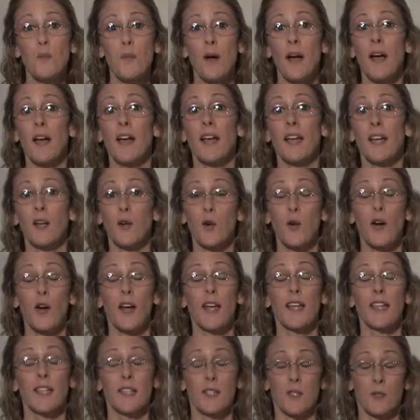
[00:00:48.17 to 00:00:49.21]
my
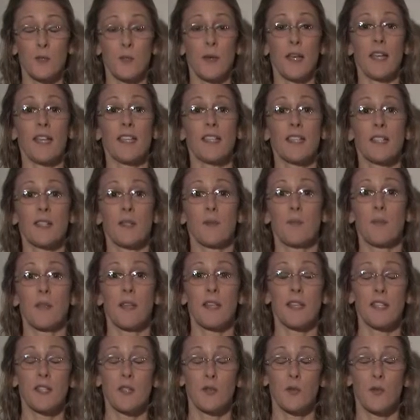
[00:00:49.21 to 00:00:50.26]
quiet space, a
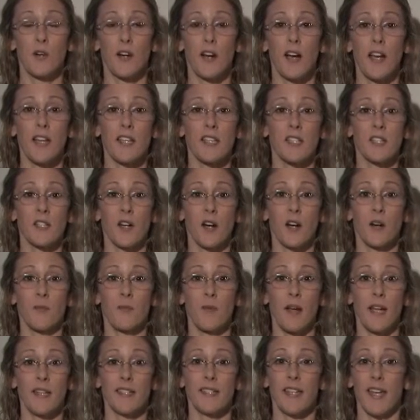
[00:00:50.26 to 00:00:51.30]
place where I start
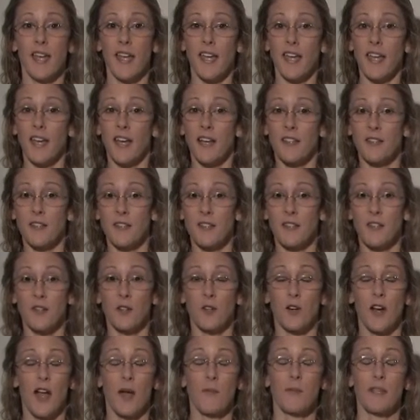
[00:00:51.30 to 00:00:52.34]
my day. Other than
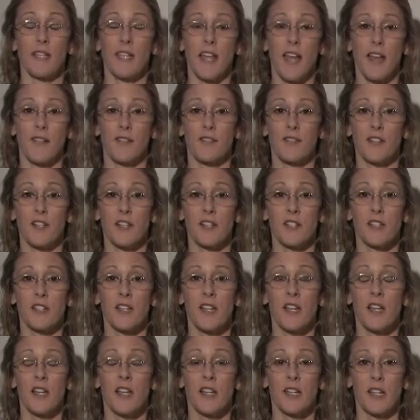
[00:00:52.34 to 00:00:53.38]
grabbing that first
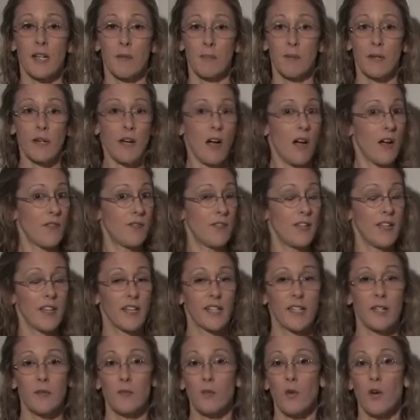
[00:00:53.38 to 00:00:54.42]
cup of coffee, I
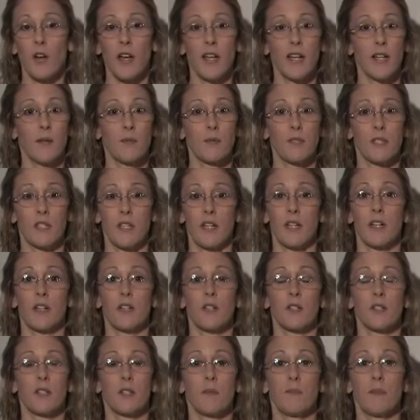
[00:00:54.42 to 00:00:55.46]
come right
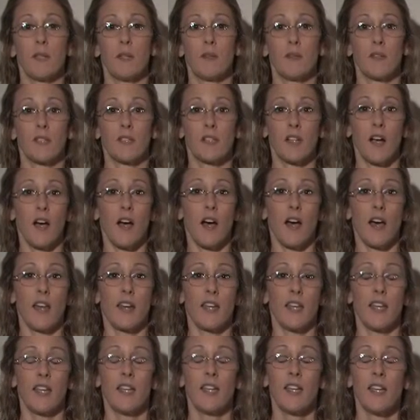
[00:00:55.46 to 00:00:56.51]
upstairs to meet with God.
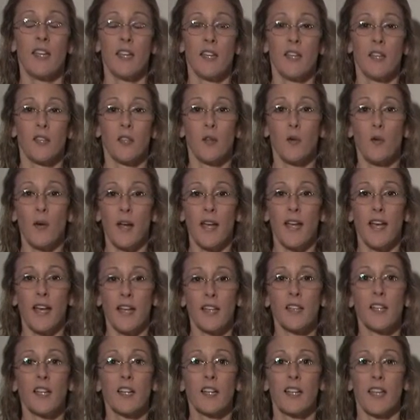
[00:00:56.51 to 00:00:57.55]
And the way I
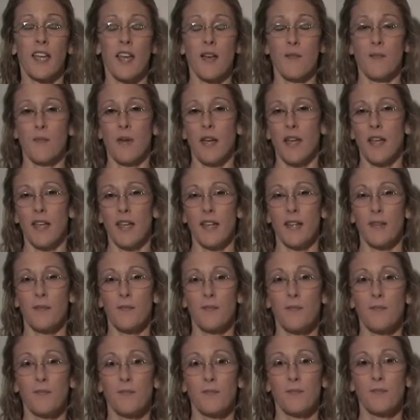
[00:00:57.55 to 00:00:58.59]
look at
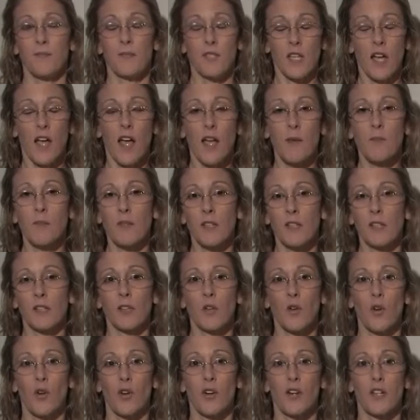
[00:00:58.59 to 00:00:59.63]
my time with the
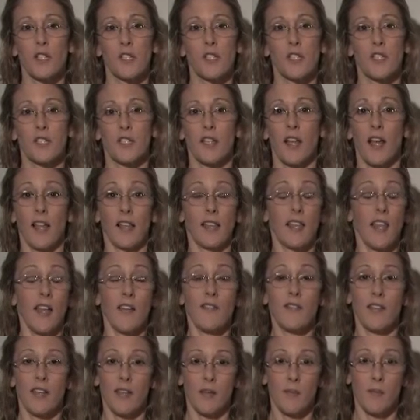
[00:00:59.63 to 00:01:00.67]
Lord is just that I
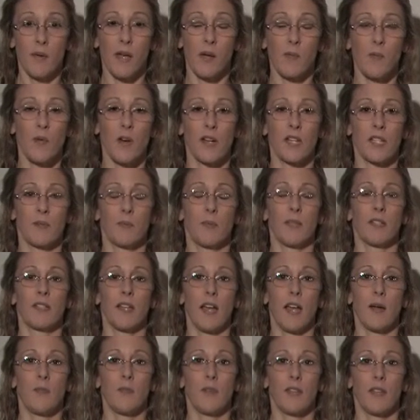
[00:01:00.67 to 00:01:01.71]
love Him. I want to spend
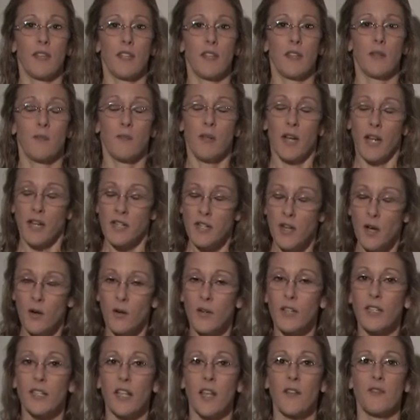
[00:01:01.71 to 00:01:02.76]
time with Him, and I know
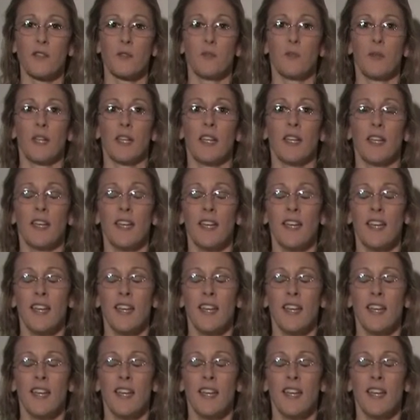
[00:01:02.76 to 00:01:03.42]
He loves me